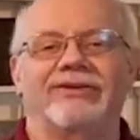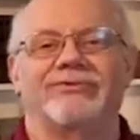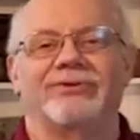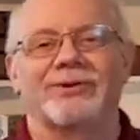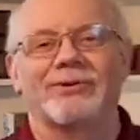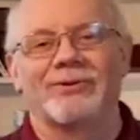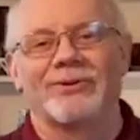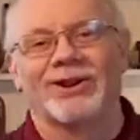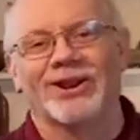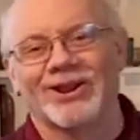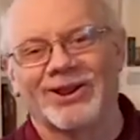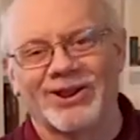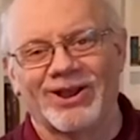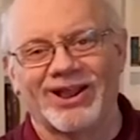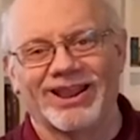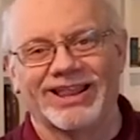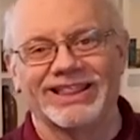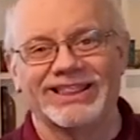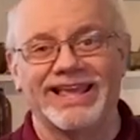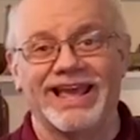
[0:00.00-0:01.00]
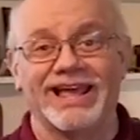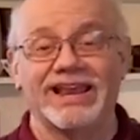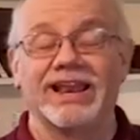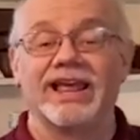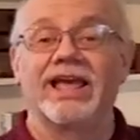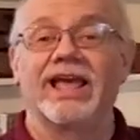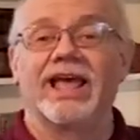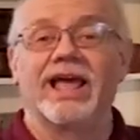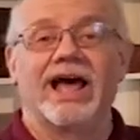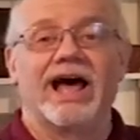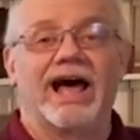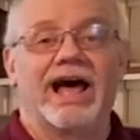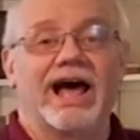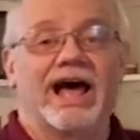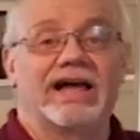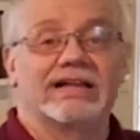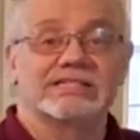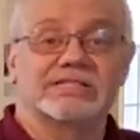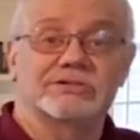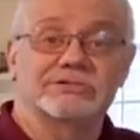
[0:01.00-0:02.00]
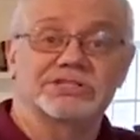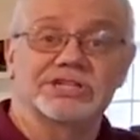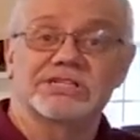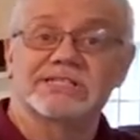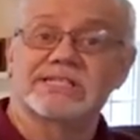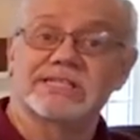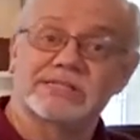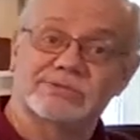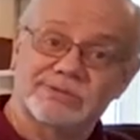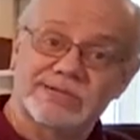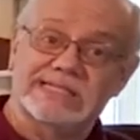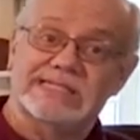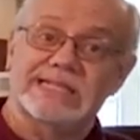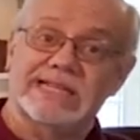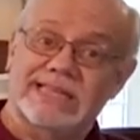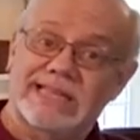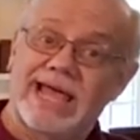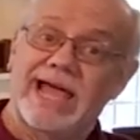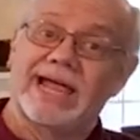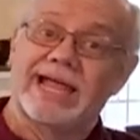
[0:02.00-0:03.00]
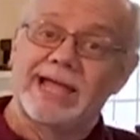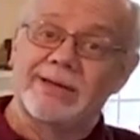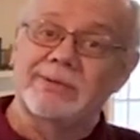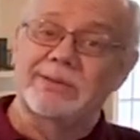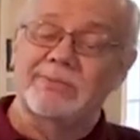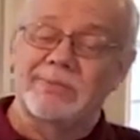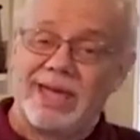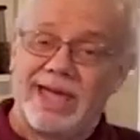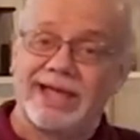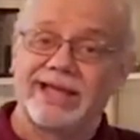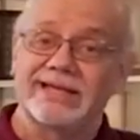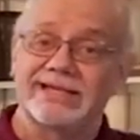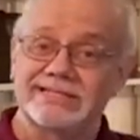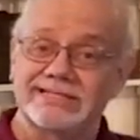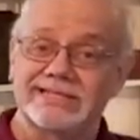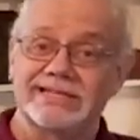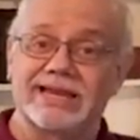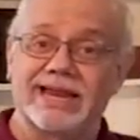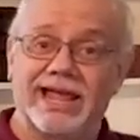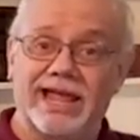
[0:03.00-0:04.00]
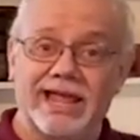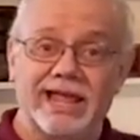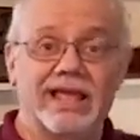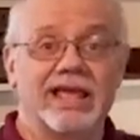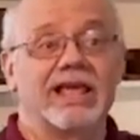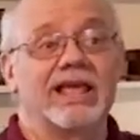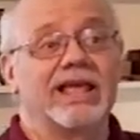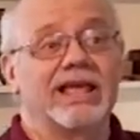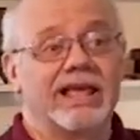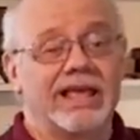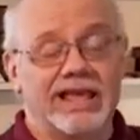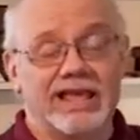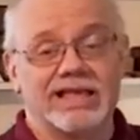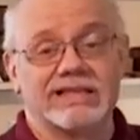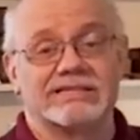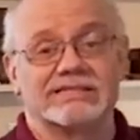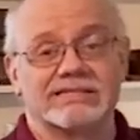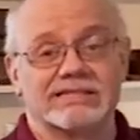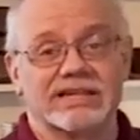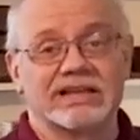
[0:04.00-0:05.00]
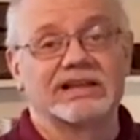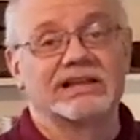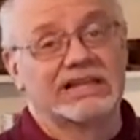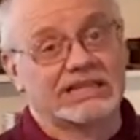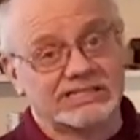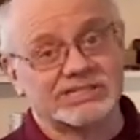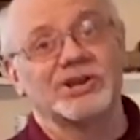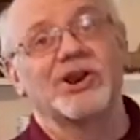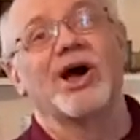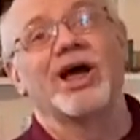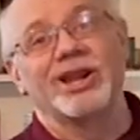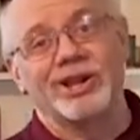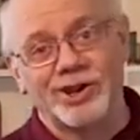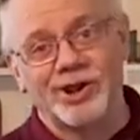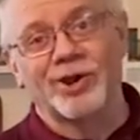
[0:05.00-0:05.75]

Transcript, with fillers: if you want to call it that. Uh, so just as we see that coming back in today, it's, it's not